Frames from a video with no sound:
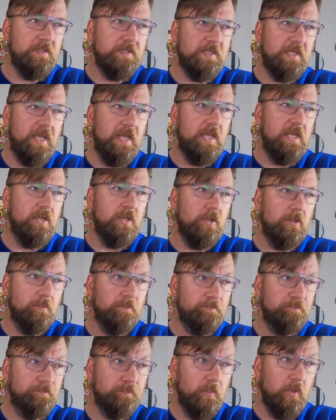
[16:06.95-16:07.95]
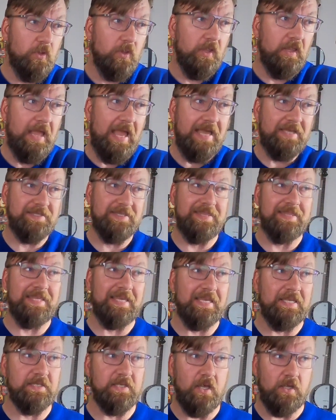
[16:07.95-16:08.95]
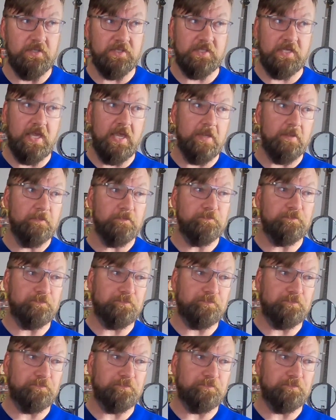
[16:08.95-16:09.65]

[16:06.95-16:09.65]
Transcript: say here, or the last things I'll say,